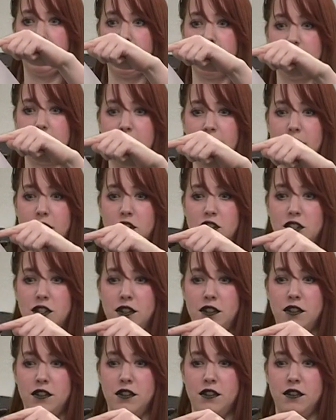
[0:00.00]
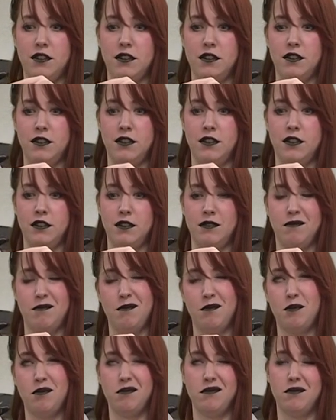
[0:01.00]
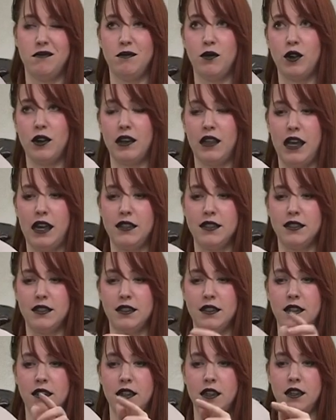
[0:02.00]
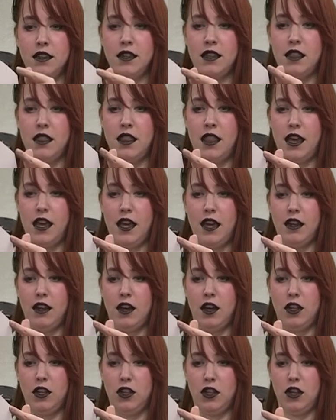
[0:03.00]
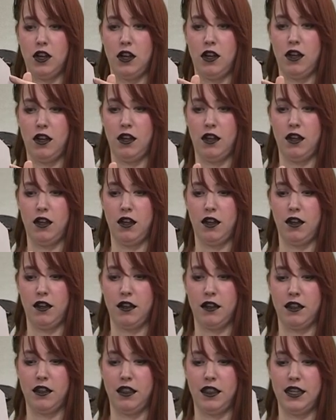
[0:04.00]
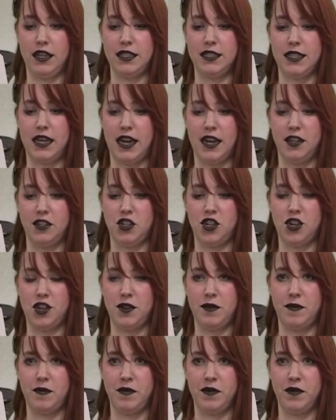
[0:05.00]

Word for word: this edge, more or less, then along this edge,